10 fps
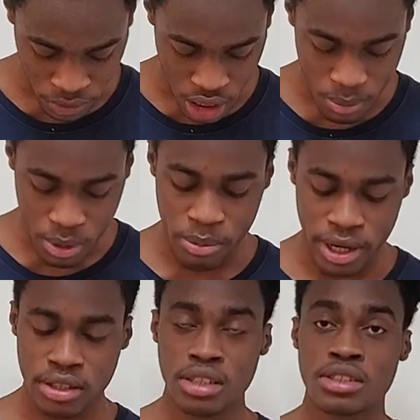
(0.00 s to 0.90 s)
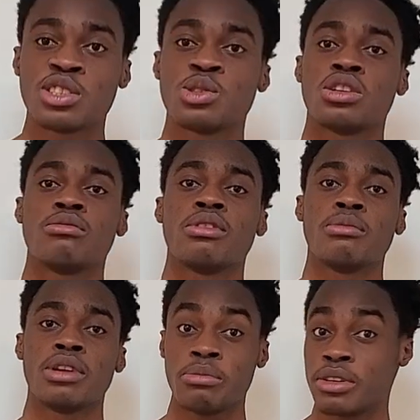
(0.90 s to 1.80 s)
Keep in mind that this tournament
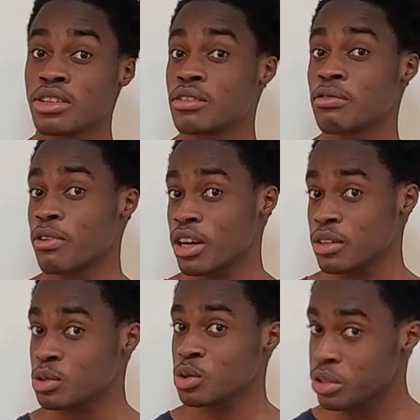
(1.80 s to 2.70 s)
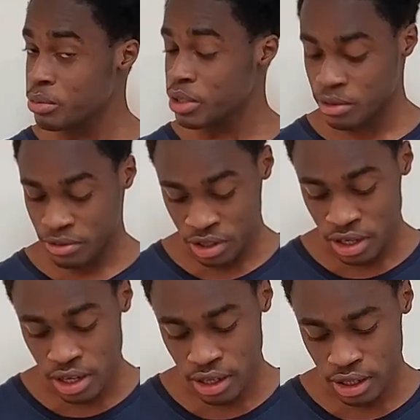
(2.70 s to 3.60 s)
may be the final tournament of the
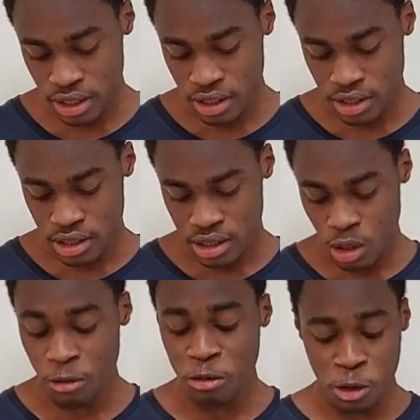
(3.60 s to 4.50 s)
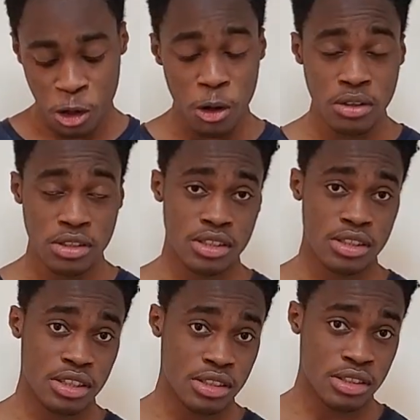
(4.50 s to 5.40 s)
year. Go for gold,
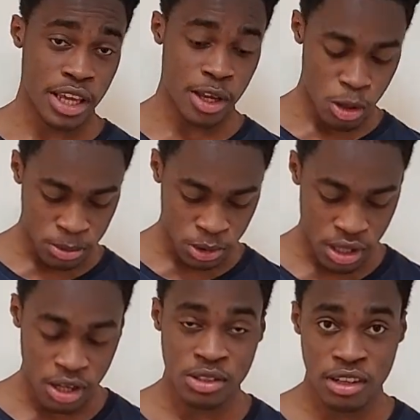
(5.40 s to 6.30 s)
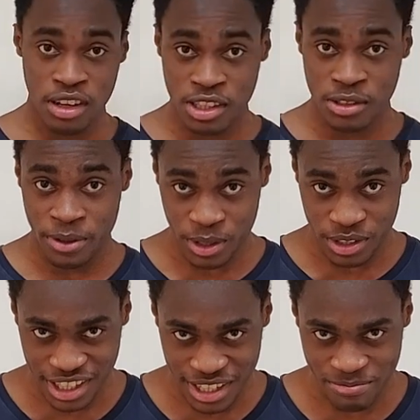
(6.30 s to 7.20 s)
you take home 2,000 lux for your
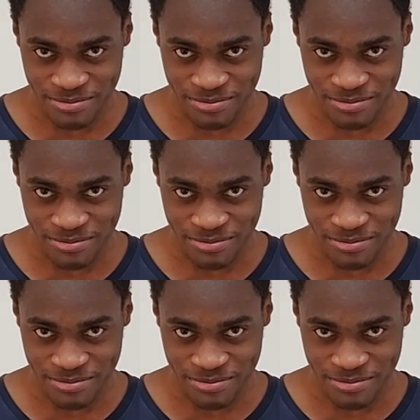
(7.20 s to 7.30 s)
team.